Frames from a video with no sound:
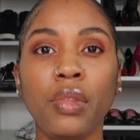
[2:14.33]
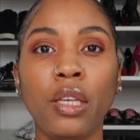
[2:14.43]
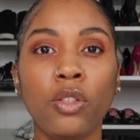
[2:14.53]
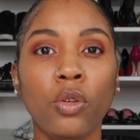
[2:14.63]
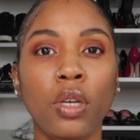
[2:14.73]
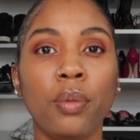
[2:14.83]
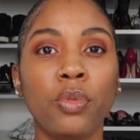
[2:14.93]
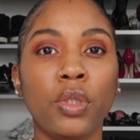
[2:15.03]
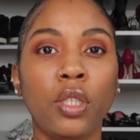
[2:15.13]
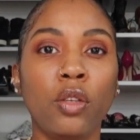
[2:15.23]
So it comes
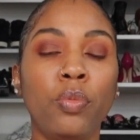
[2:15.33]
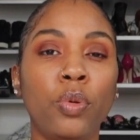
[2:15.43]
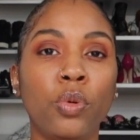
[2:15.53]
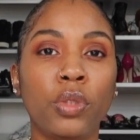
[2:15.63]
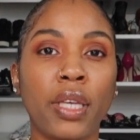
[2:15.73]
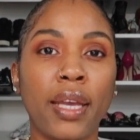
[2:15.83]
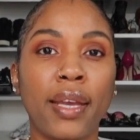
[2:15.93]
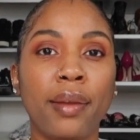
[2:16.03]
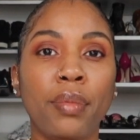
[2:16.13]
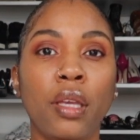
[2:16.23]
with a little pull
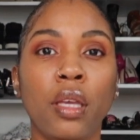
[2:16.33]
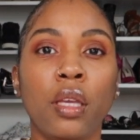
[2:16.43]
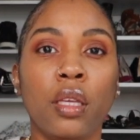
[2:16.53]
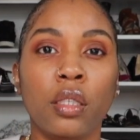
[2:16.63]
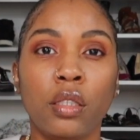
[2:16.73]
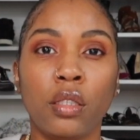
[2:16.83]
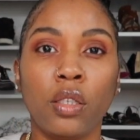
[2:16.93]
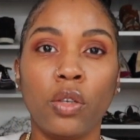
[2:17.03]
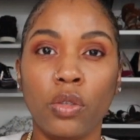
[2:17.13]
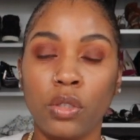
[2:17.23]
tab.
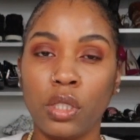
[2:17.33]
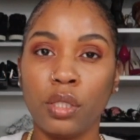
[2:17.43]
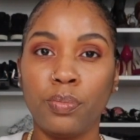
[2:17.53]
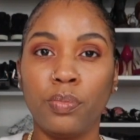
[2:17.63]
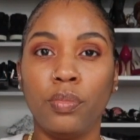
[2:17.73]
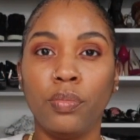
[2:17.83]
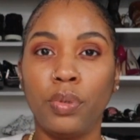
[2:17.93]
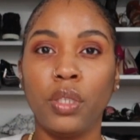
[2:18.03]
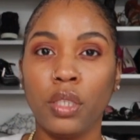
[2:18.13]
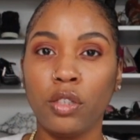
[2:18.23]
So you just
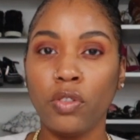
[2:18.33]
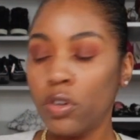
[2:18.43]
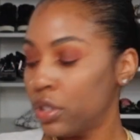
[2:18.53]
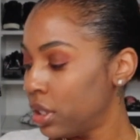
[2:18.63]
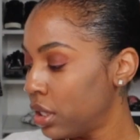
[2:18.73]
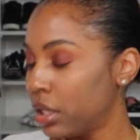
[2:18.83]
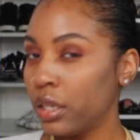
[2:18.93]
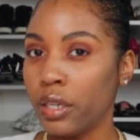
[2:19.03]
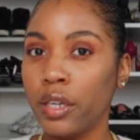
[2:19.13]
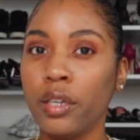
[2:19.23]
slid across
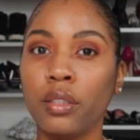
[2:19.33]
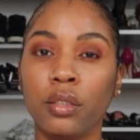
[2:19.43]
here,